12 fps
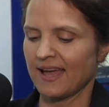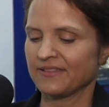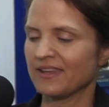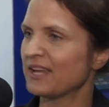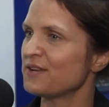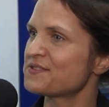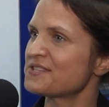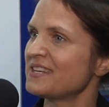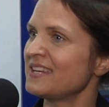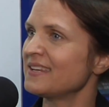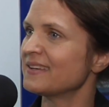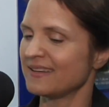the N F
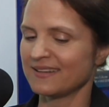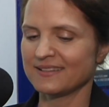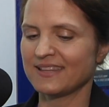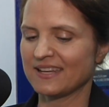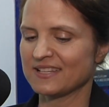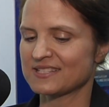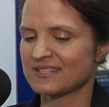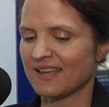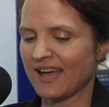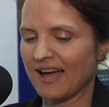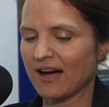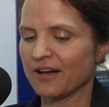C uh, that is
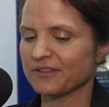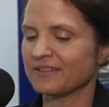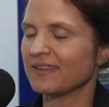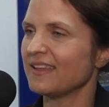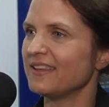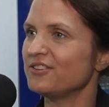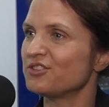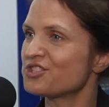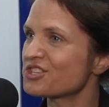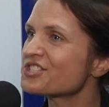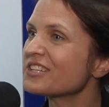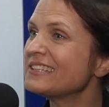on, you just